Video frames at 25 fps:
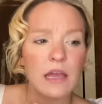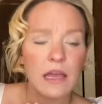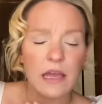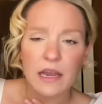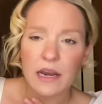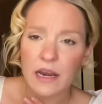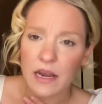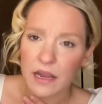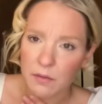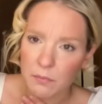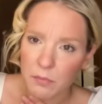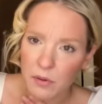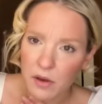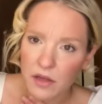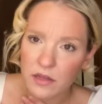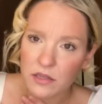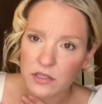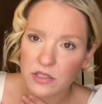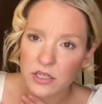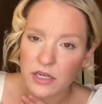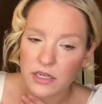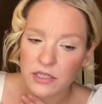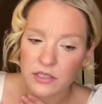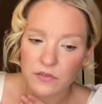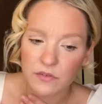I
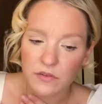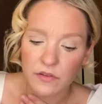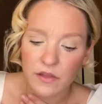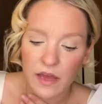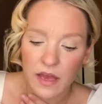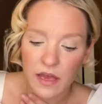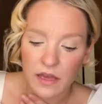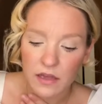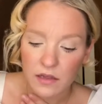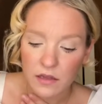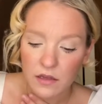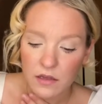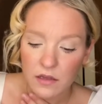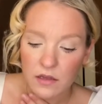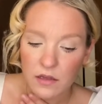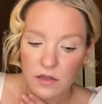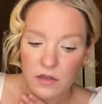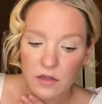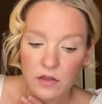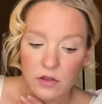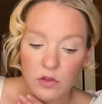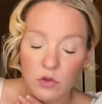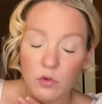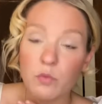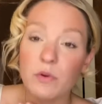apologize for that.
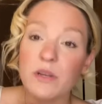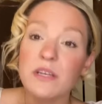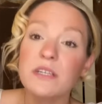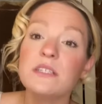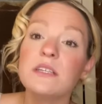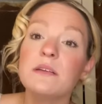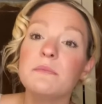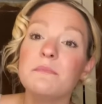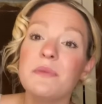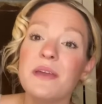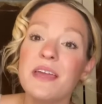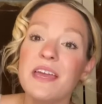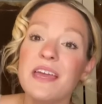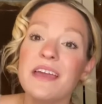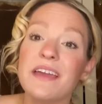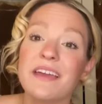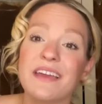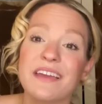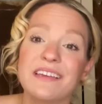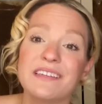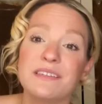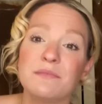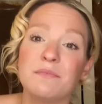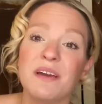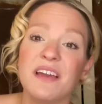The reason being
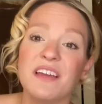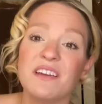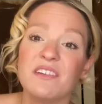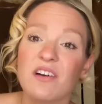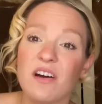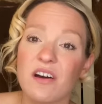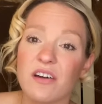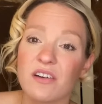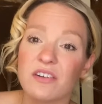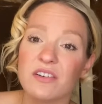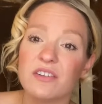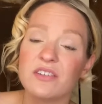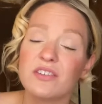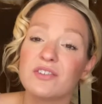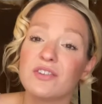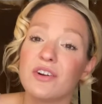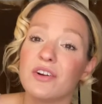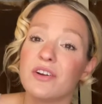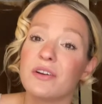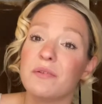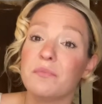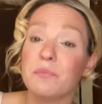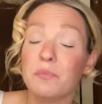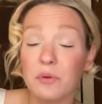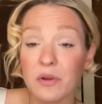is my daughter
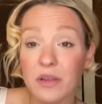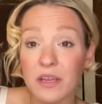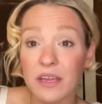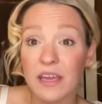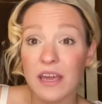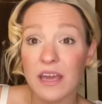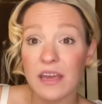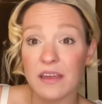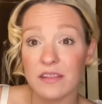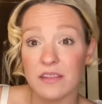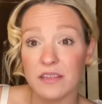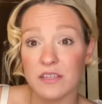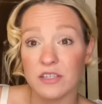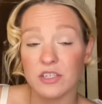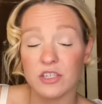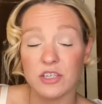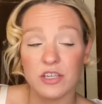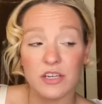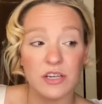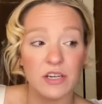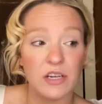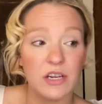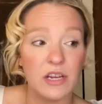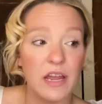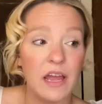started pre-K this
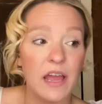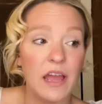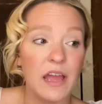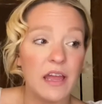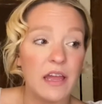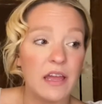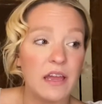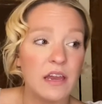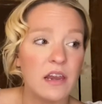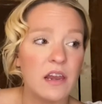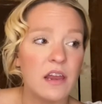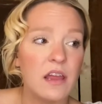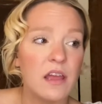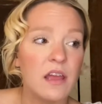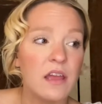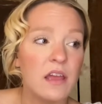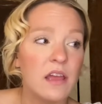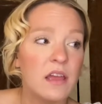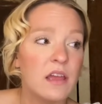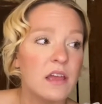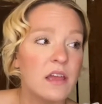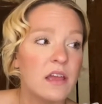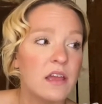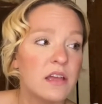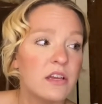year and
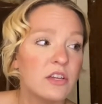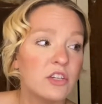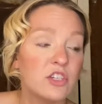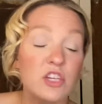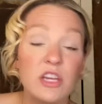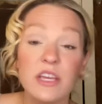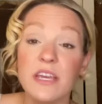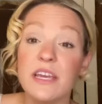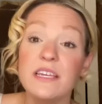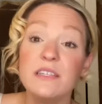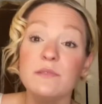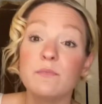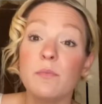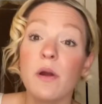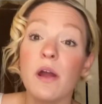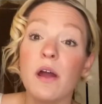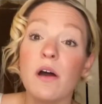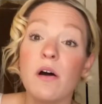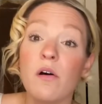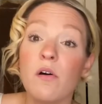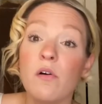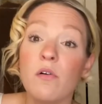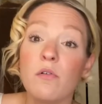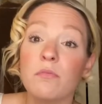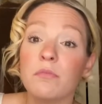she has brought
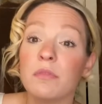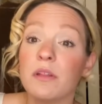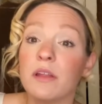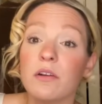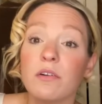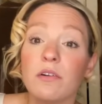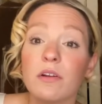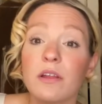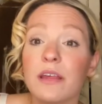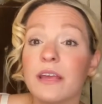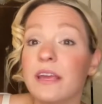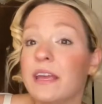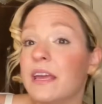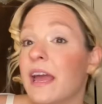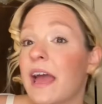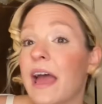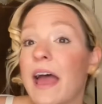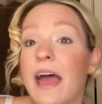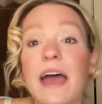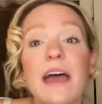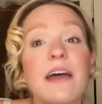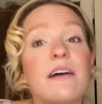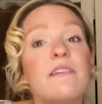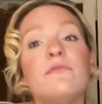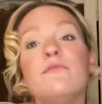home literally
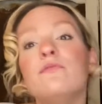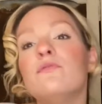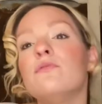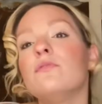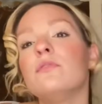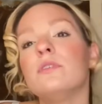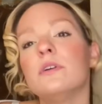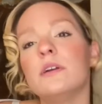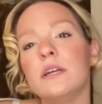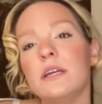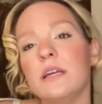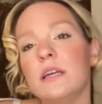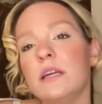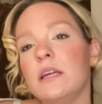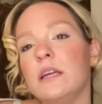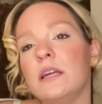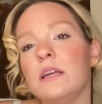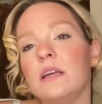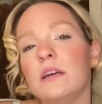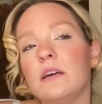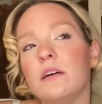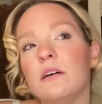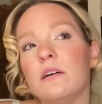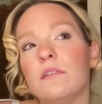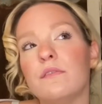
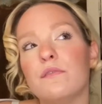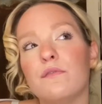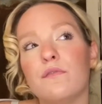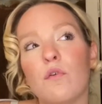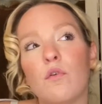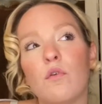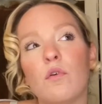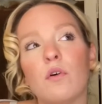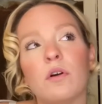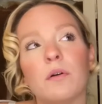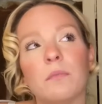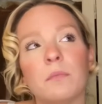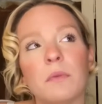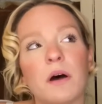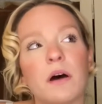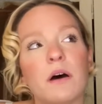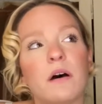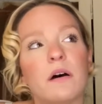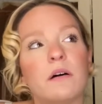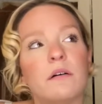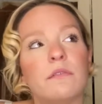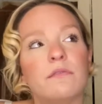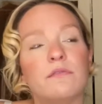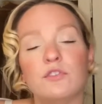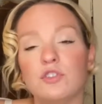every form
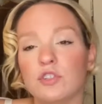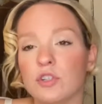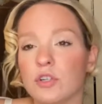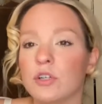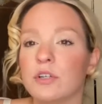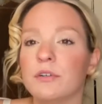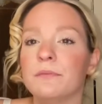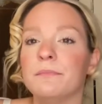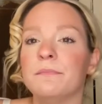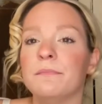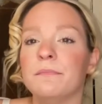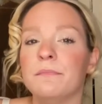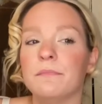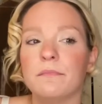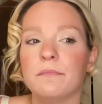of germ